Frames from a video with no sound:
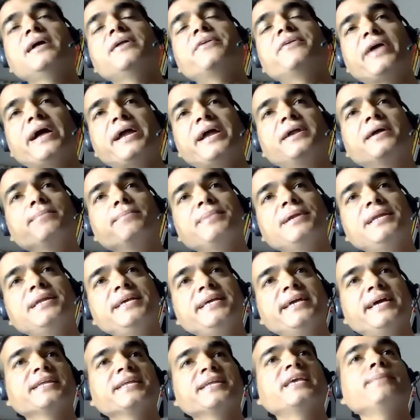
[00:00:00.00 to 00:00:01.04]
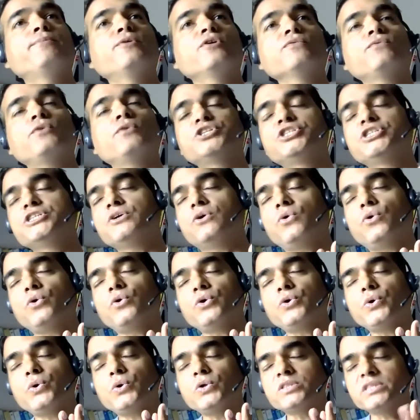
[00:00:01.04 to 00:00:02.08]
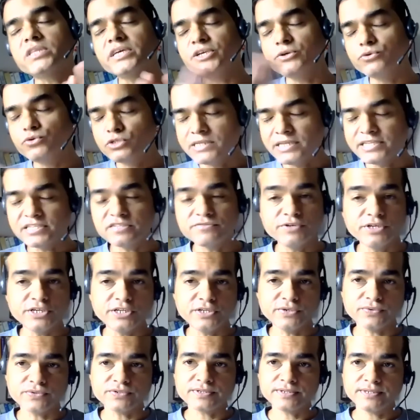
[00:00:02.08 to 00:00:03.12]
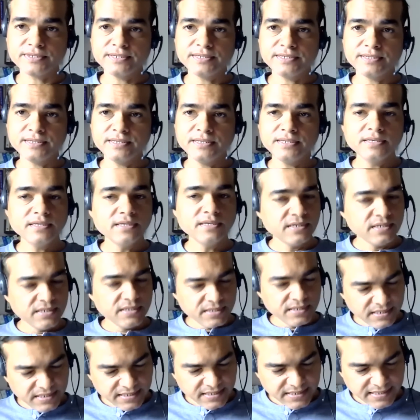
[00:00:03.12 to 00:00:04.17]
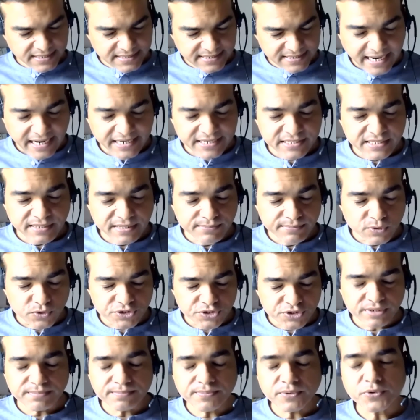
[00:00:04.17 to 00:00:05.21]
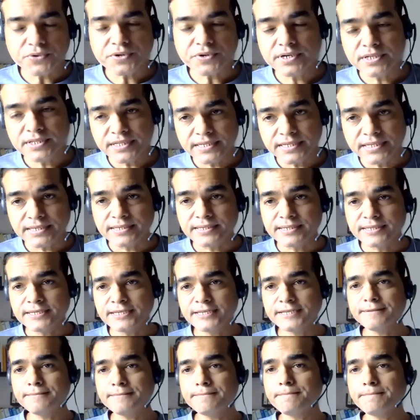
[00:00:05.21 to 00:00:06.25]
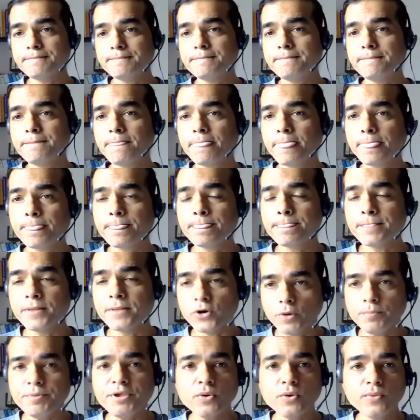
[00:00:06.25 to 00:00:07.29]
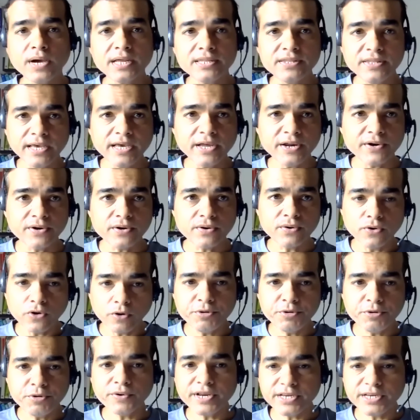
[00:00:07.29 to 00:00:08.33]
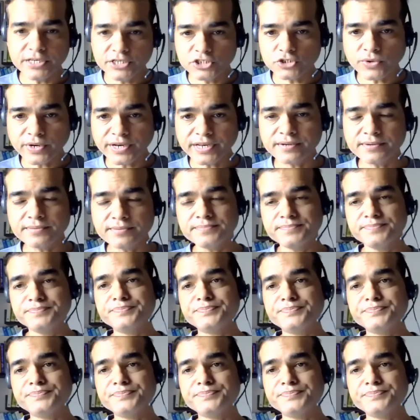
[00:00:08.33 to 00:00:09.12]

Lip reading: randomly and keep on watching all the useless videos. That's the most important thing. Hope you are there. Hope you're enjoying.